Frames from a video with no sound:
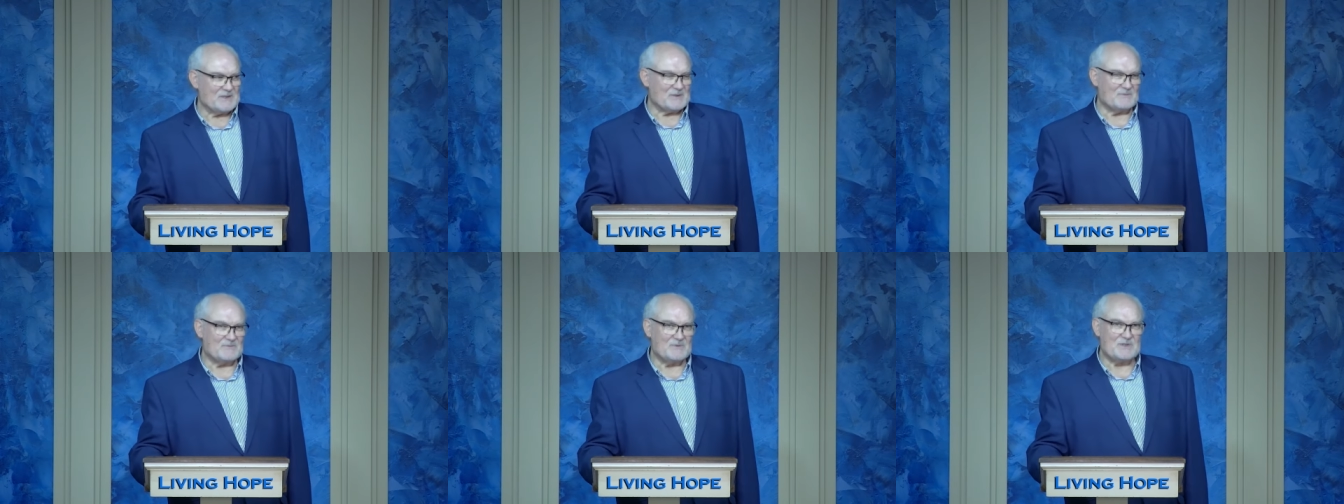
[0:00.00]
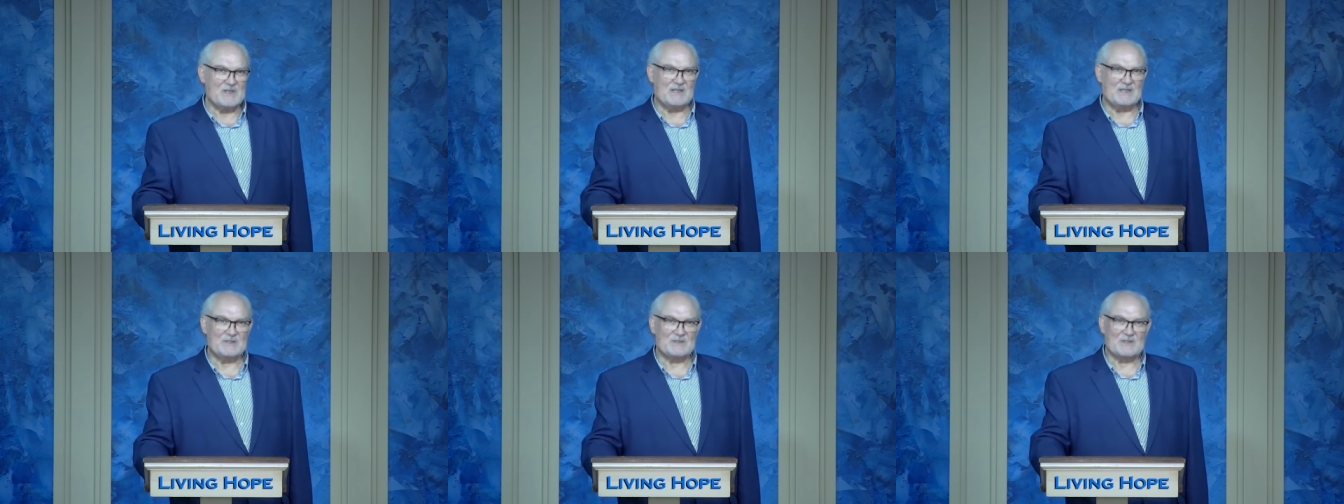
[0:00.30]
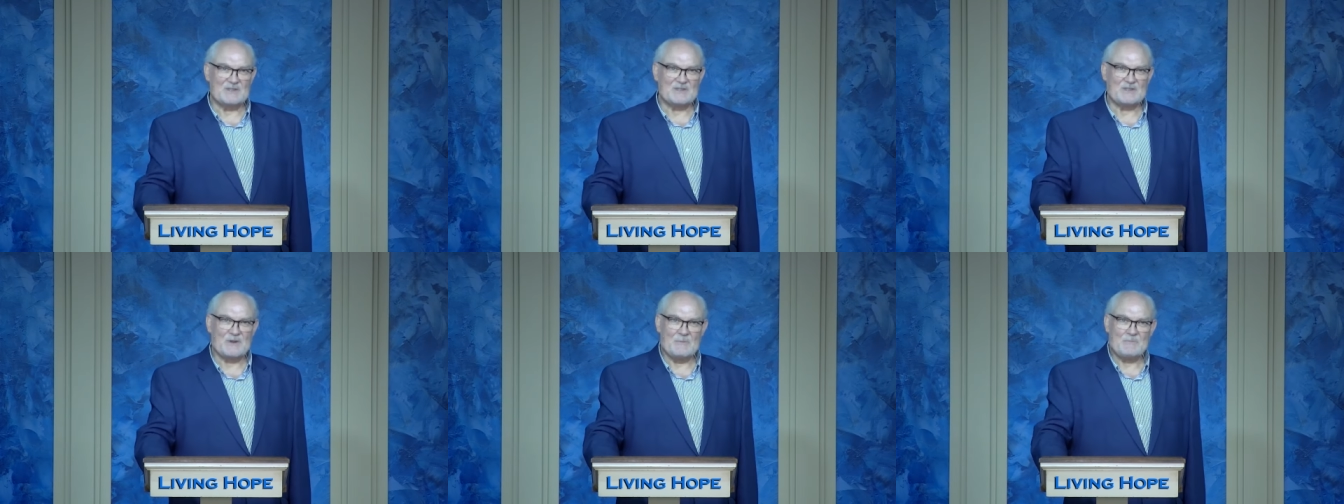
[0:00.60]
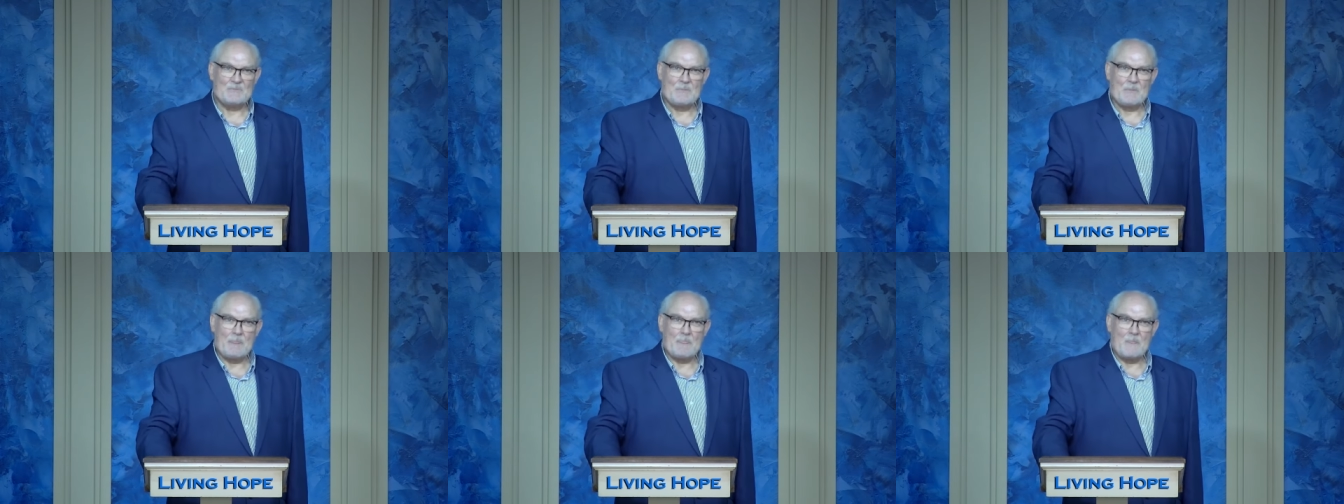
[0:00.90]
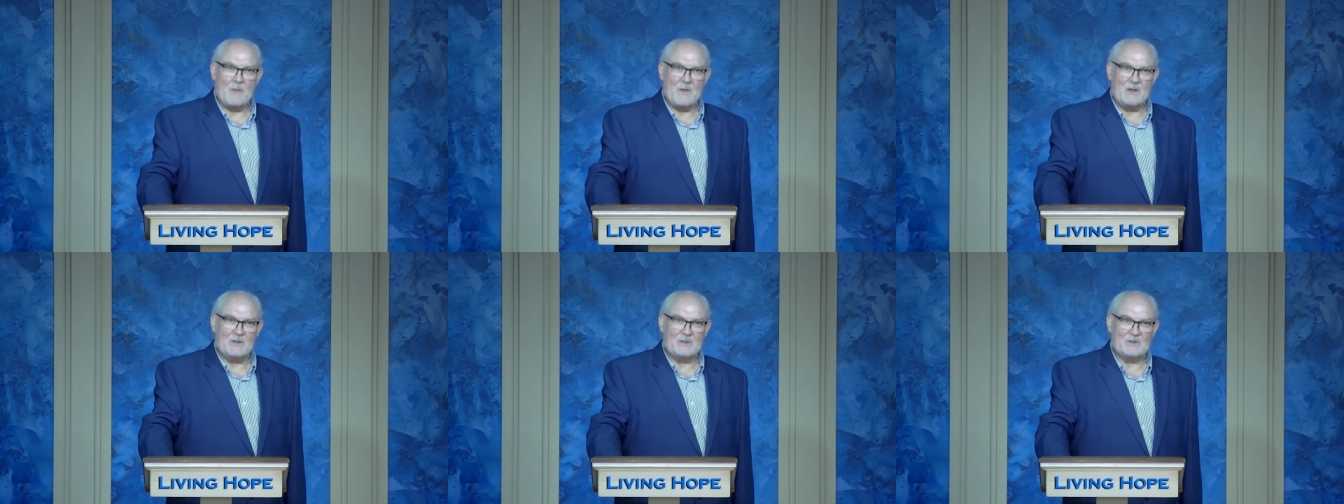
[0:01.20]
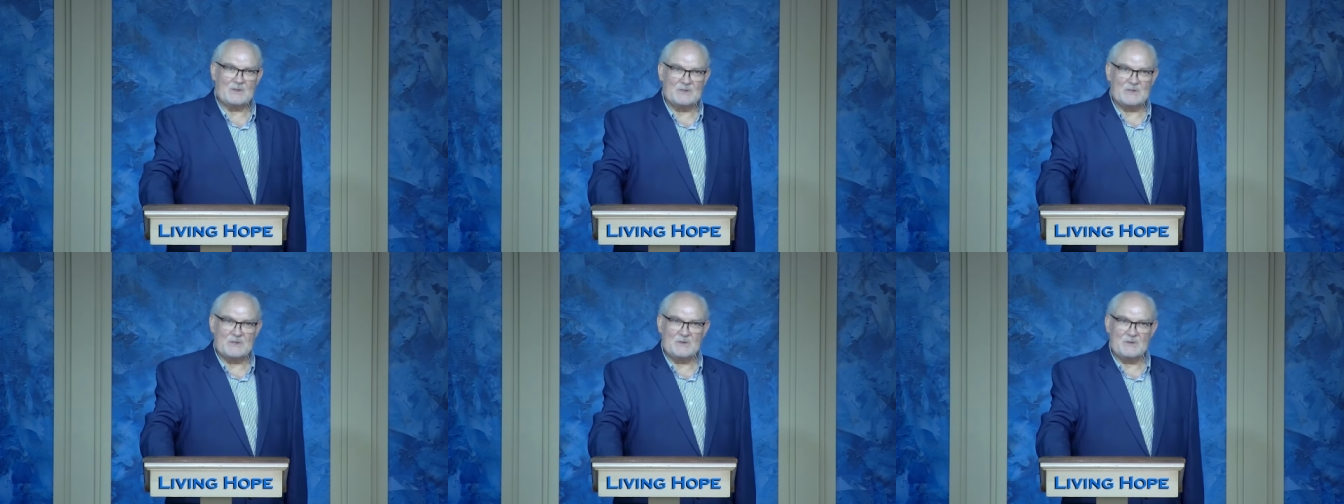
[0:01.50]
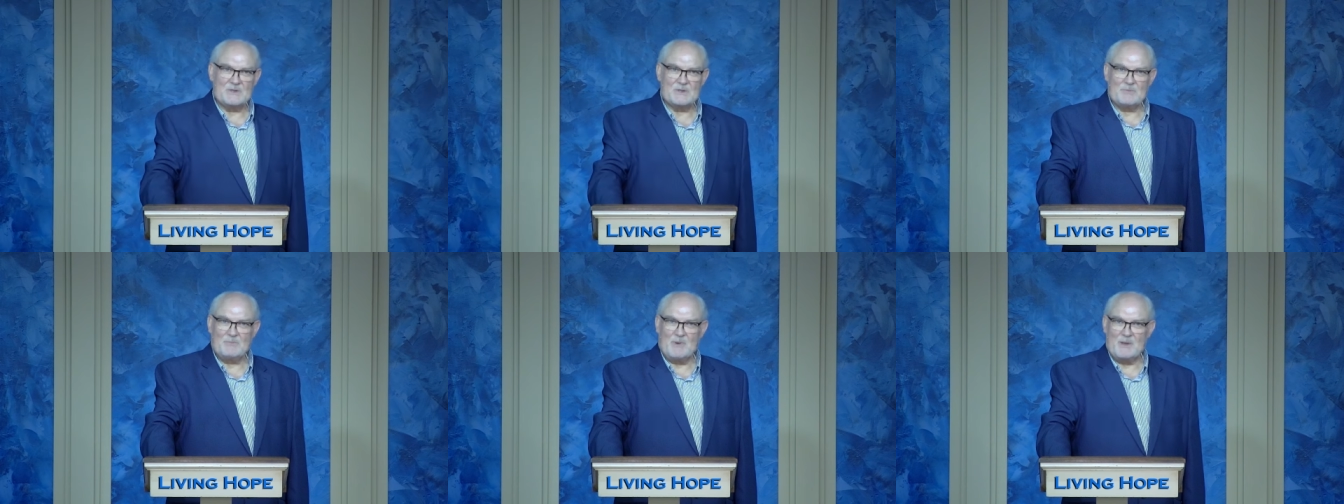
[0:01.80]
of Jesus? The
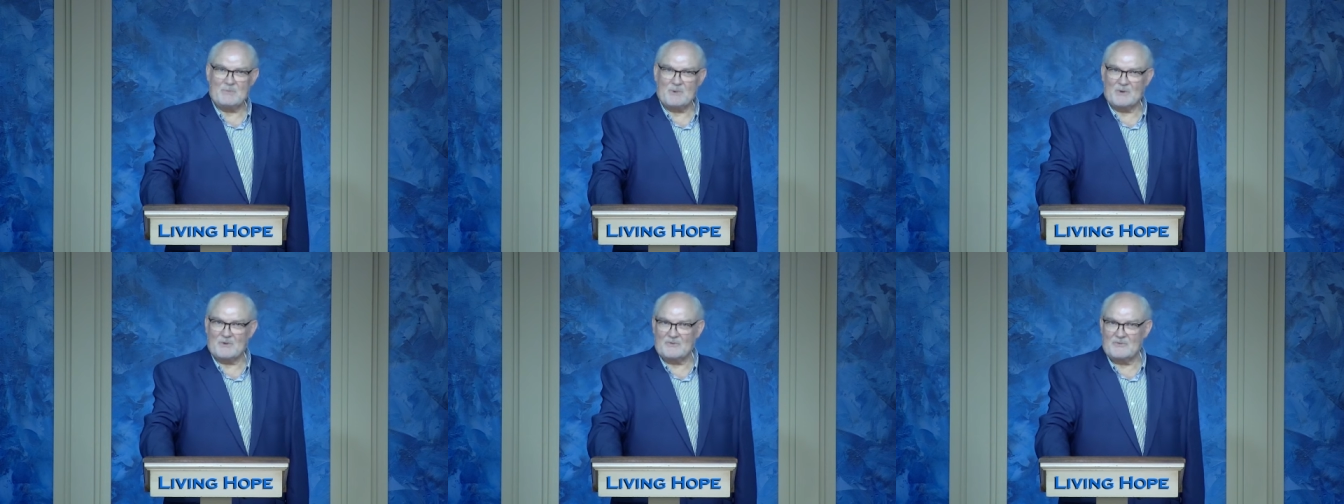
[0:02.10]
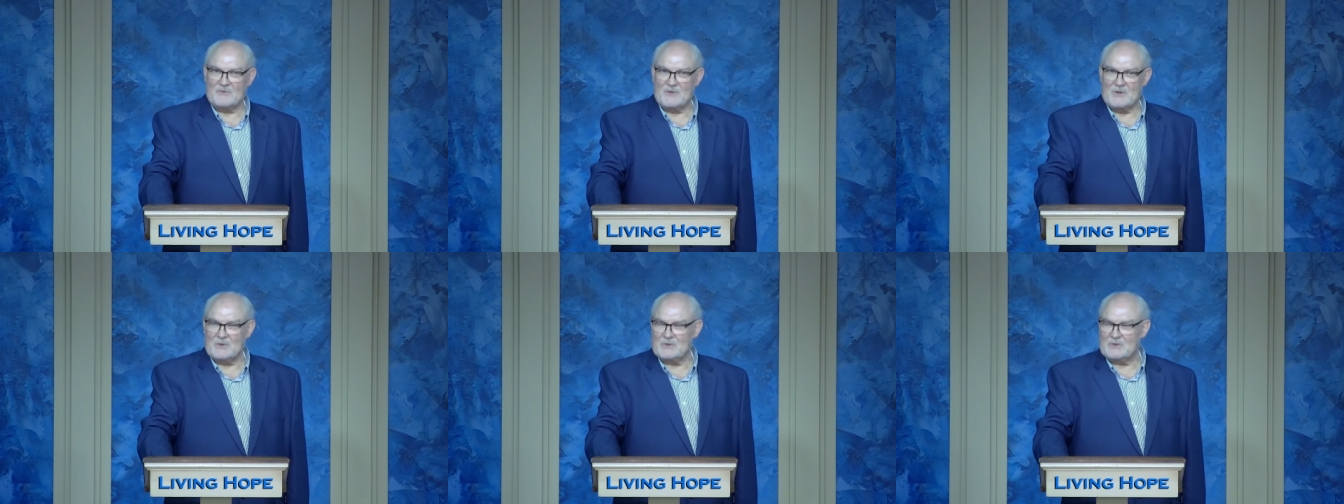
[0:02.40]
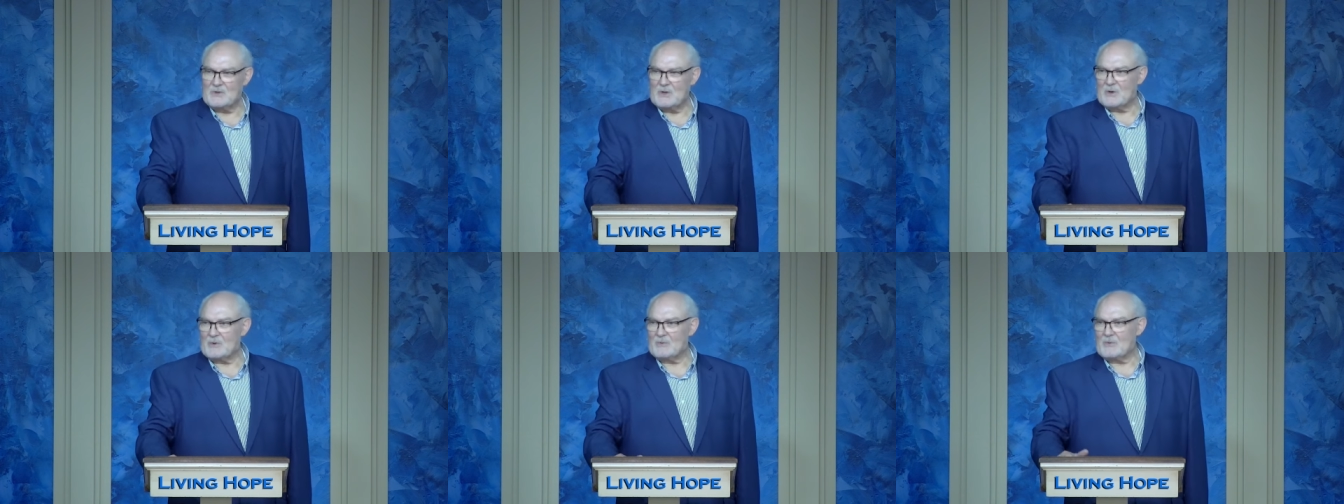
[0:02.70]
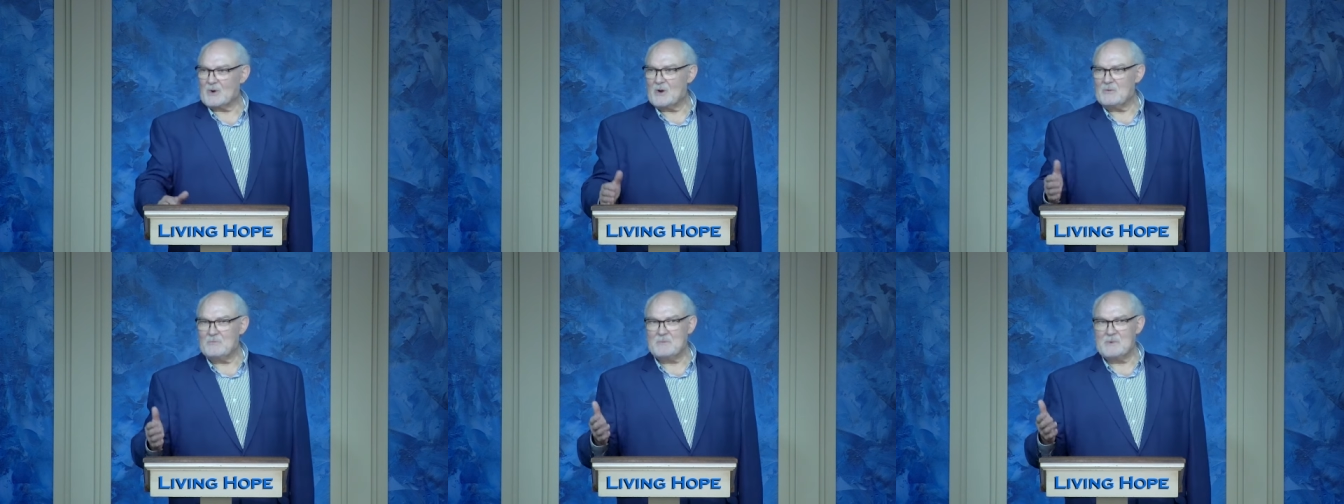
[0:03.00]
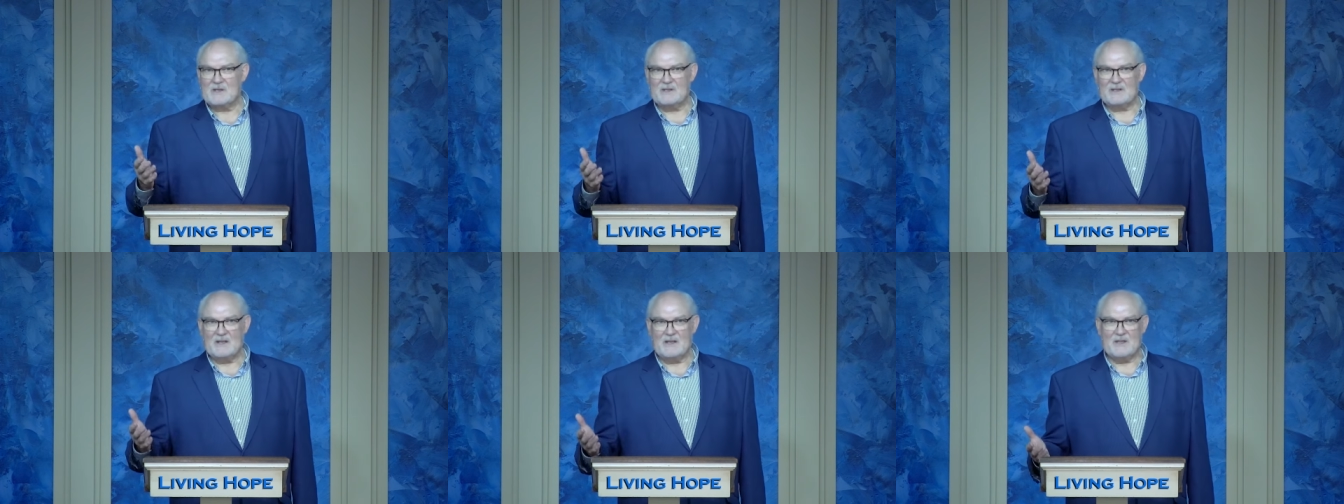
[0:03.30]
Jewish people viewed the Roman